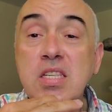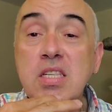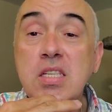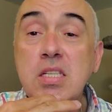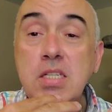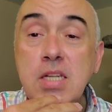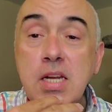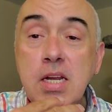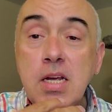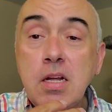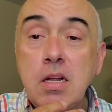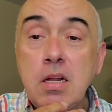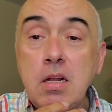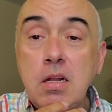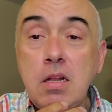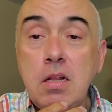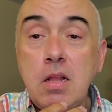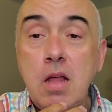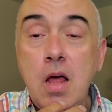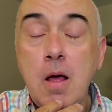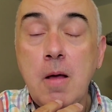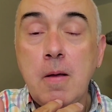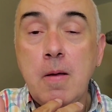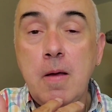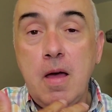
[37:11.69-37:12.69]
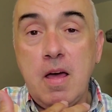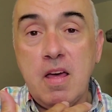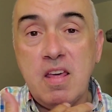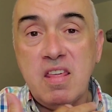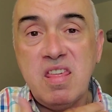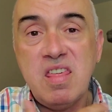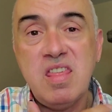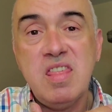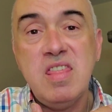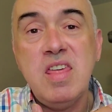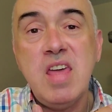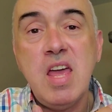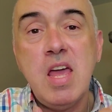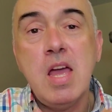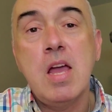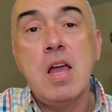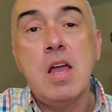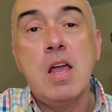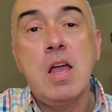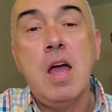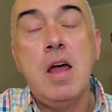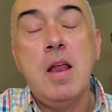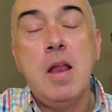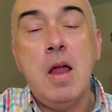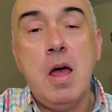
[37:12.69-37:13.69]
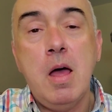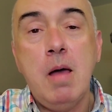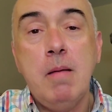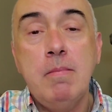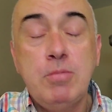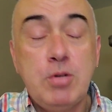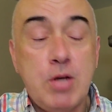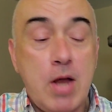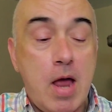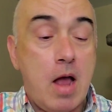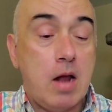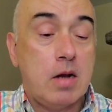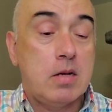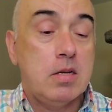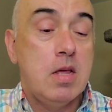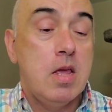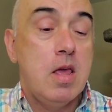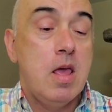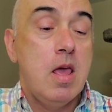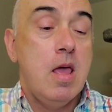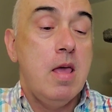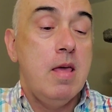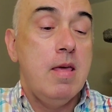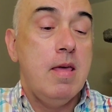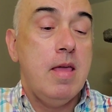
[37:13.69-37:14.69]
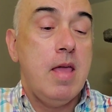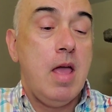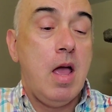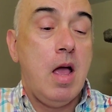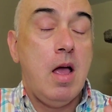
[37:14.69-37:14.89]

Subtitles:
it's still a thing, an object.